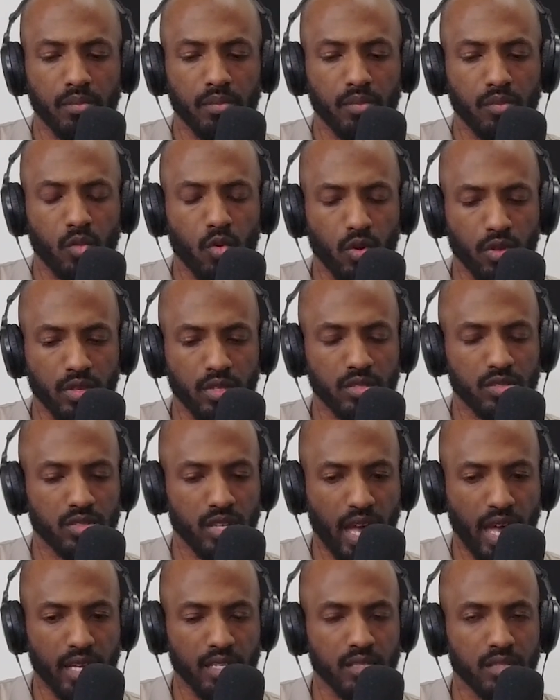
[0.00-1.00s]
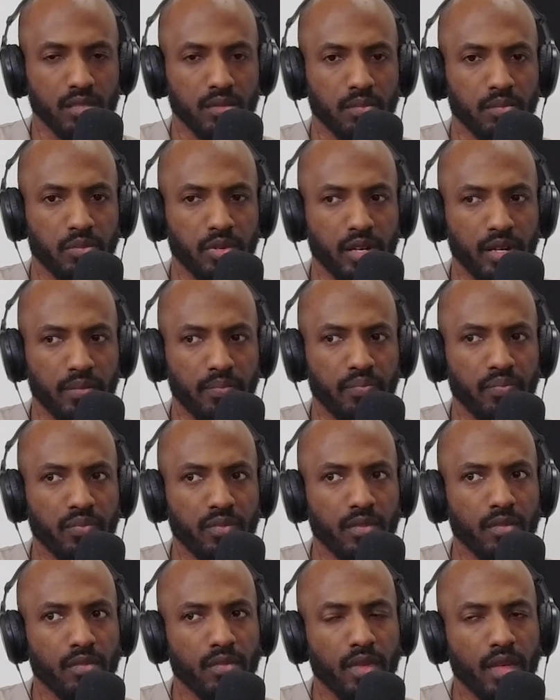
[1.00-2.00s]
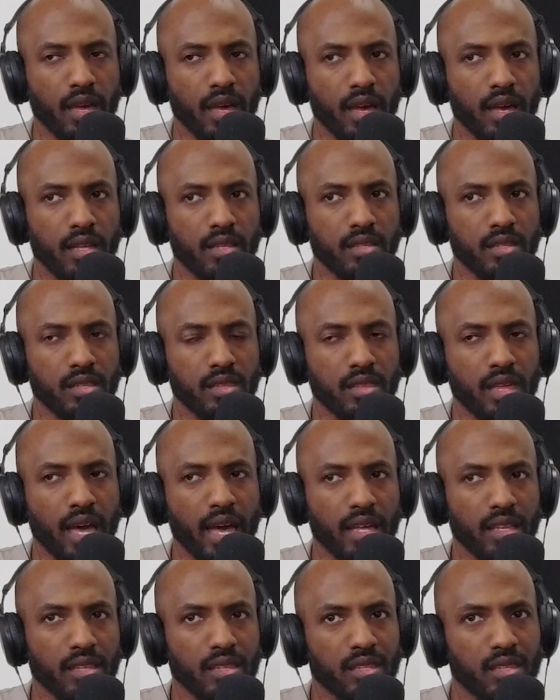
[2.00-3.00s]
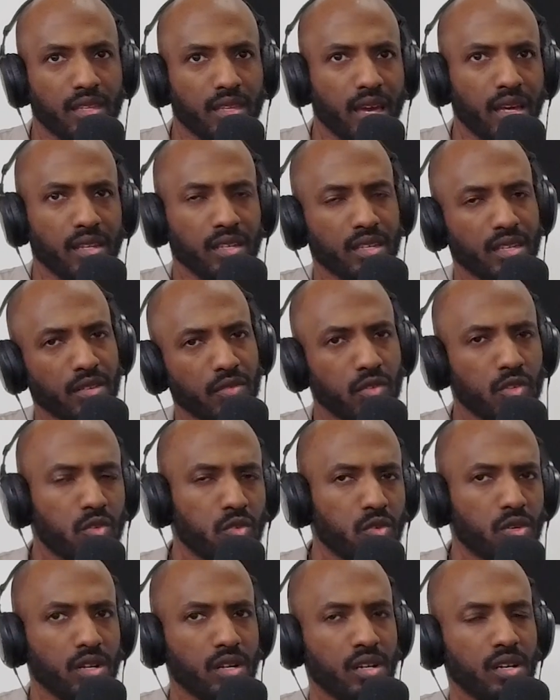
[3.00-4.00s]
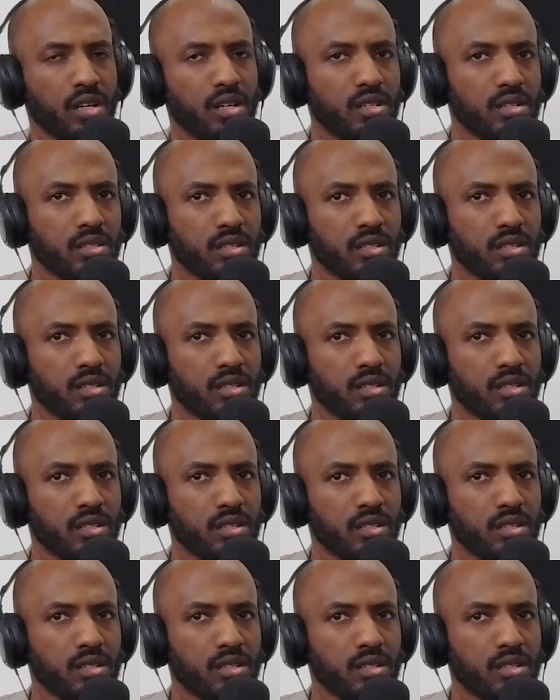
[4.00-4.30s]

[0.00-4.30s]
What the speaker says: more than Jackson. But did that kind of give you a